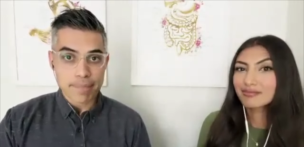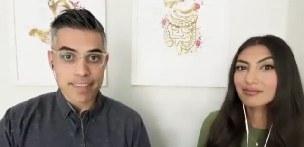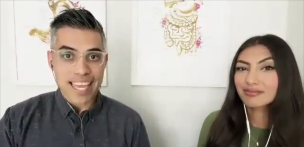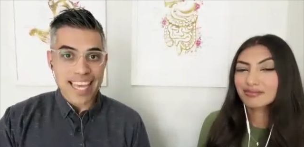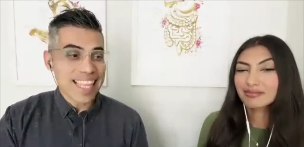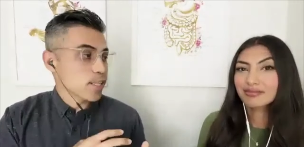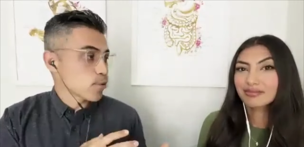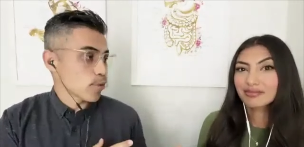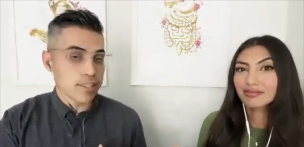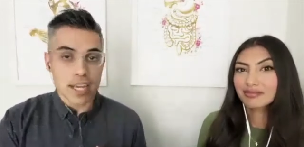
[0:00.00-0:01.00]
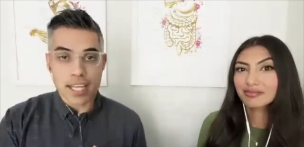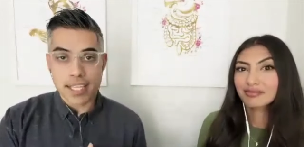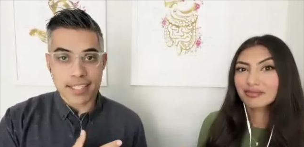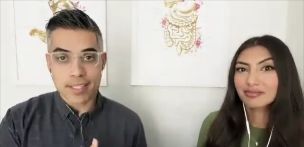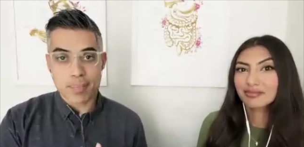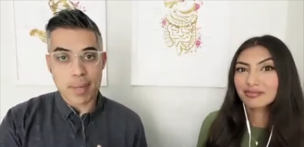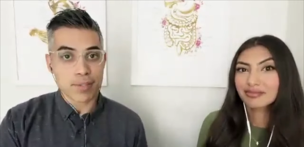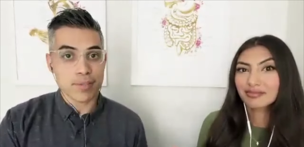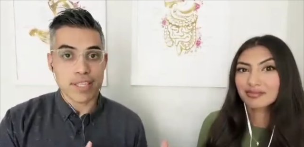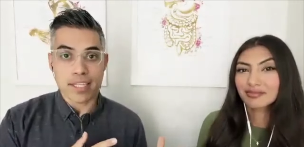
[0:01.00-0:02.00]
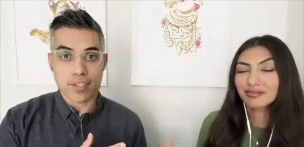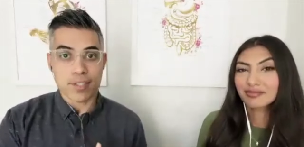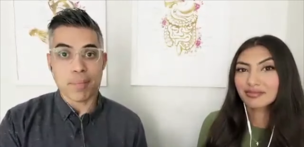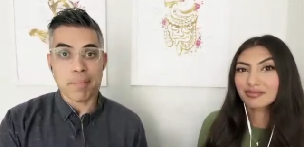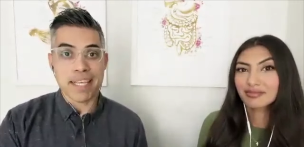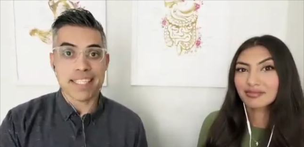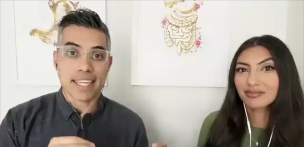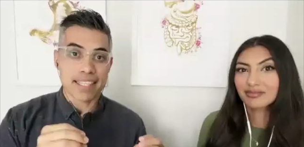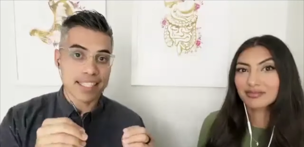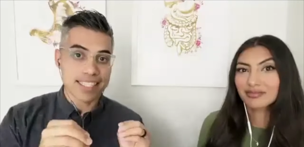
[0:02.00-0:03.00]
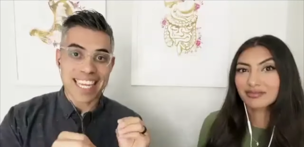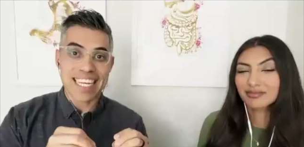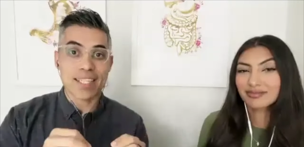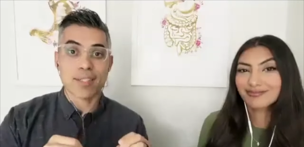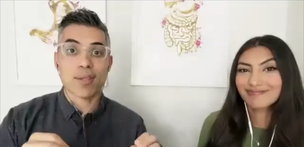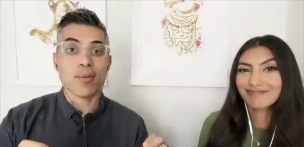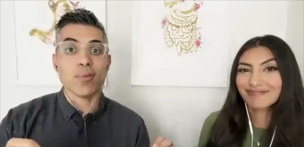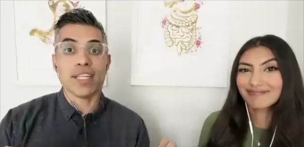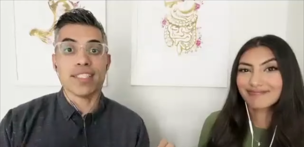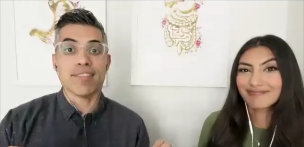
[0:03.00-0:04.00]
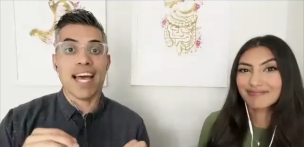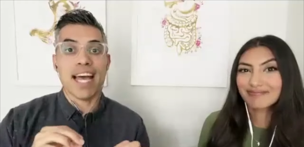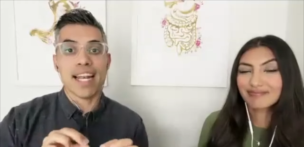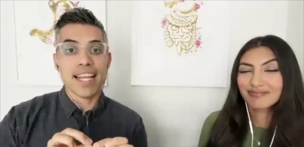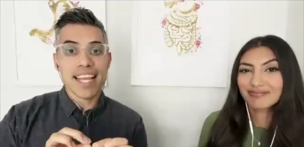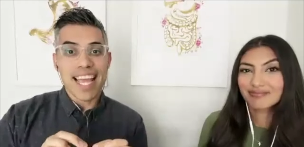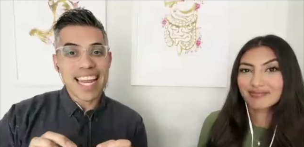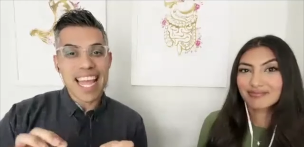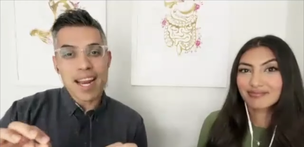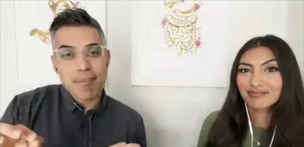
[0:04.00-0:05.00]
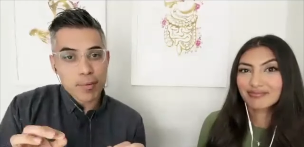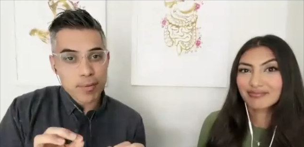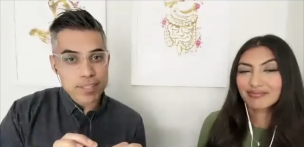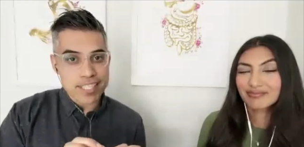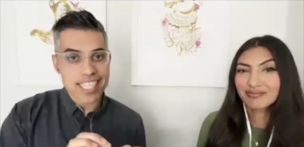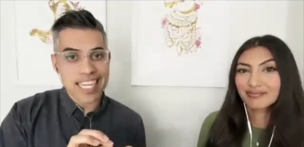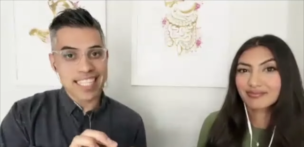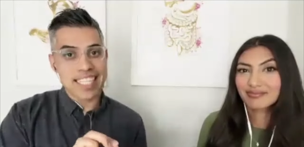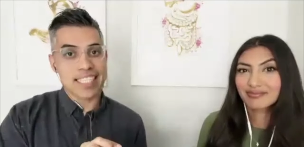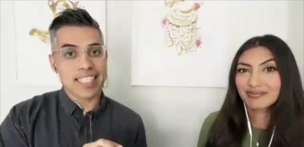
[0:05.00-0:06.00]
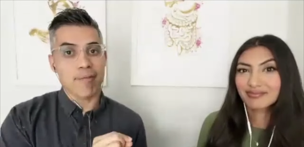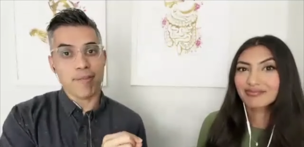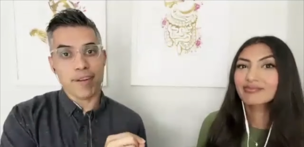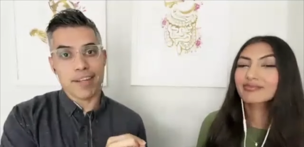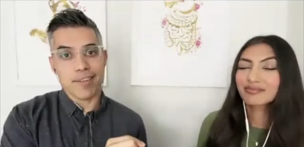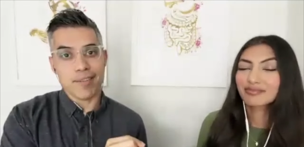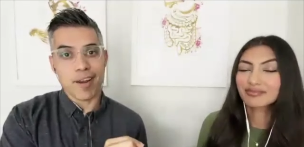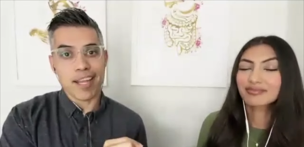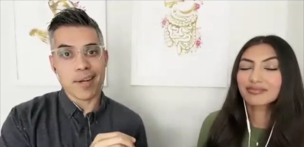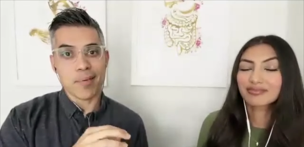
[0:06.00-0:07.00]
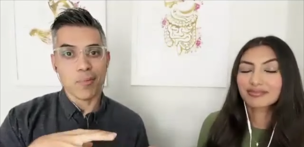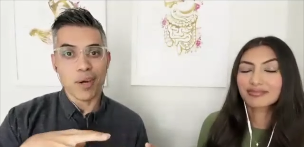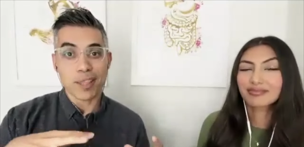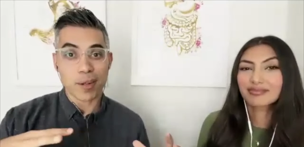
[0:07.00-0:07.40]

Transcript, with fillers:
Speaker 1: and that's where Dahlia's specialty, and she's amazing at this, getting into the weeds of that. And everyone's slightly different, right? And what their